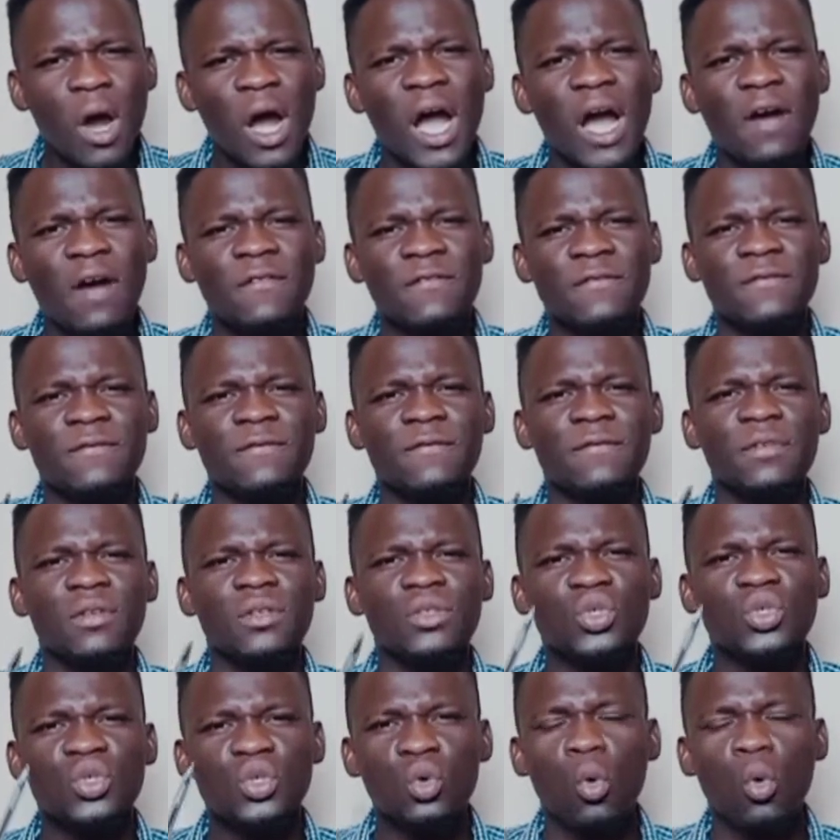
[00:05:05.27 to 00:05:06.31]
have
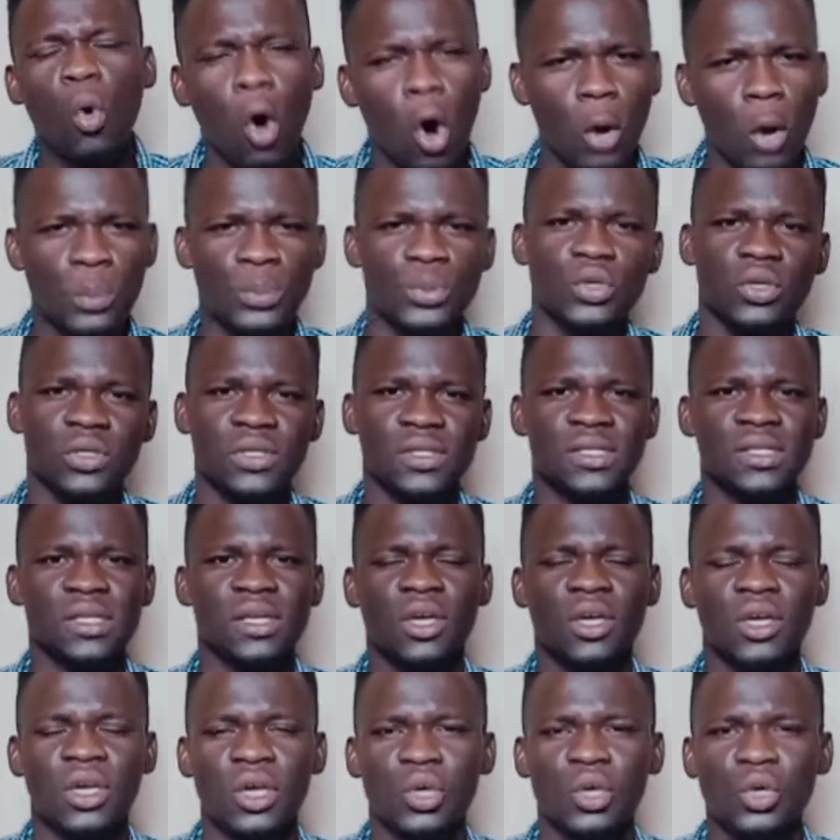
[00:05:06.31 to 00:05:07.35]
two options,
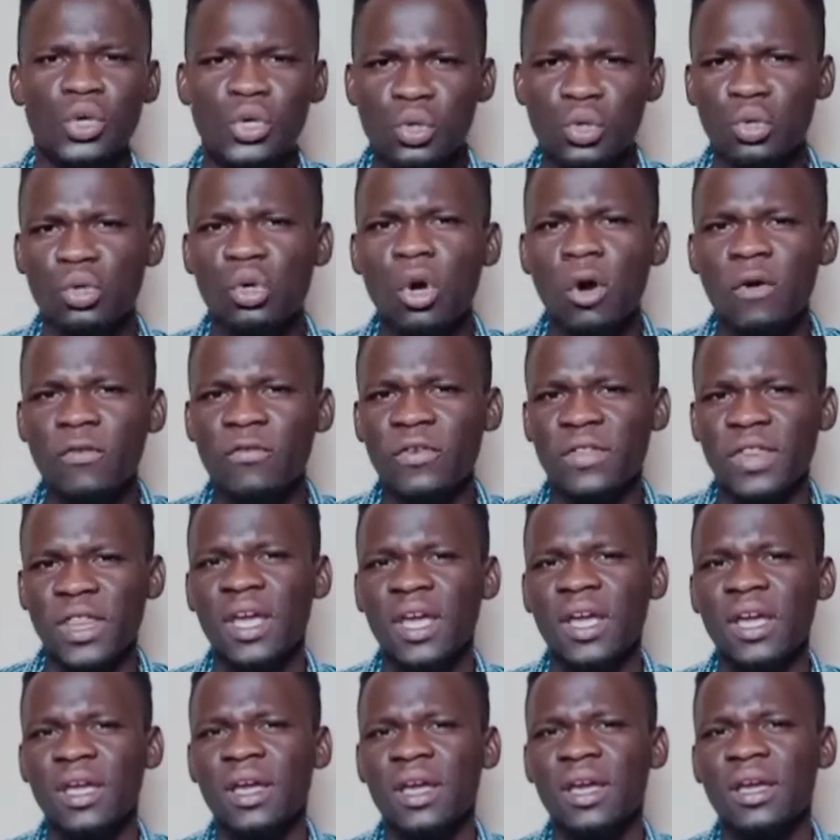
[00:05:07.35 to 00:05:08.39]
you should go for
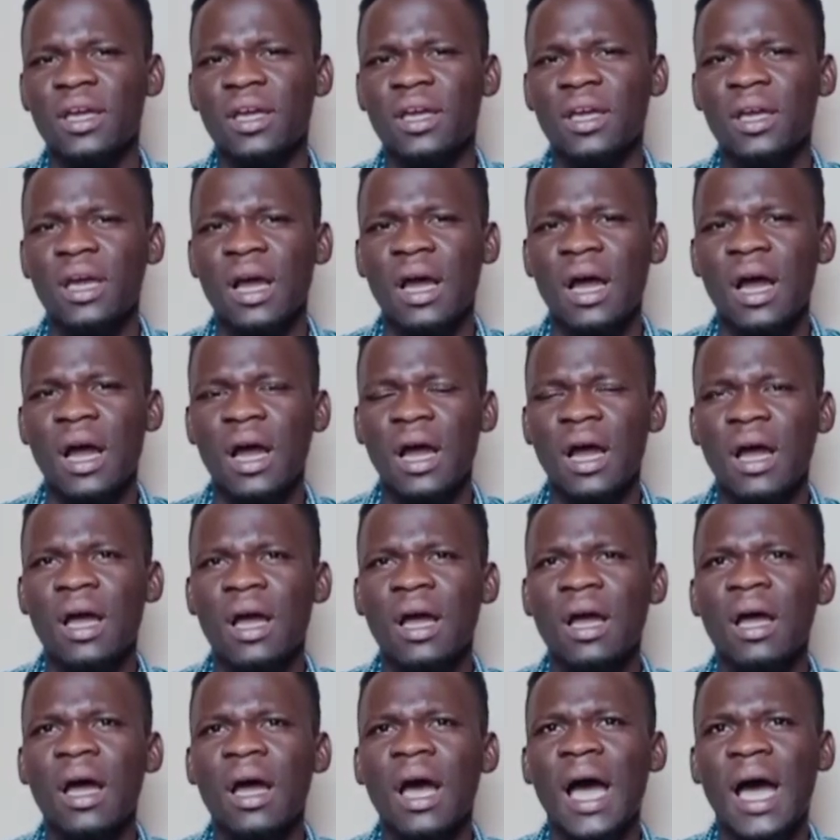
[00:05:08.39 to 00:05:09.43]
the
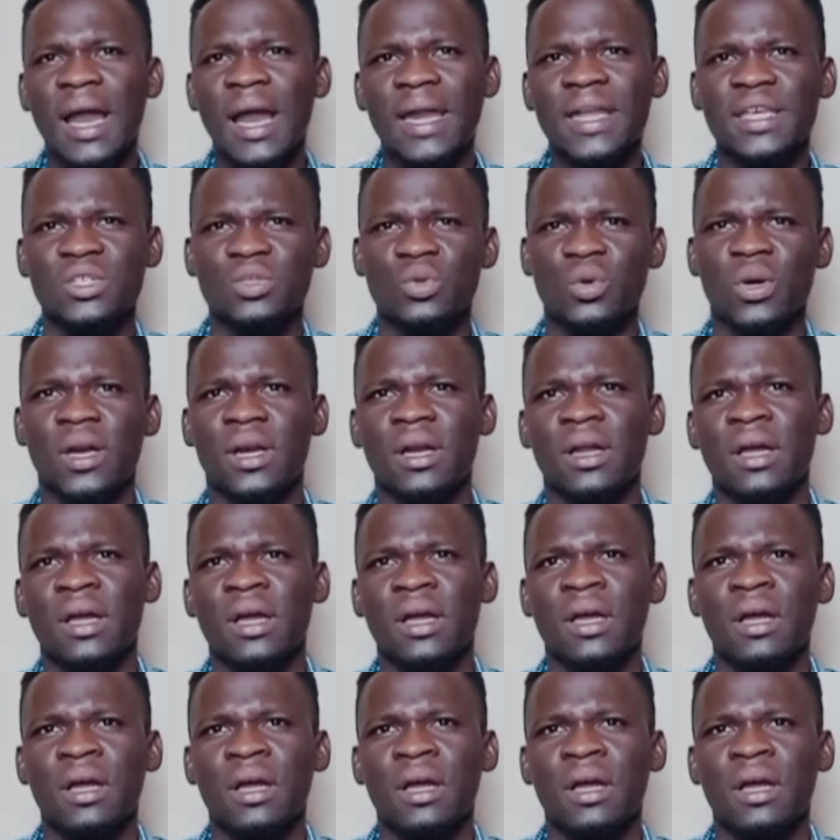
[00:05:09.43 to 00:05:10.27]
hardest one.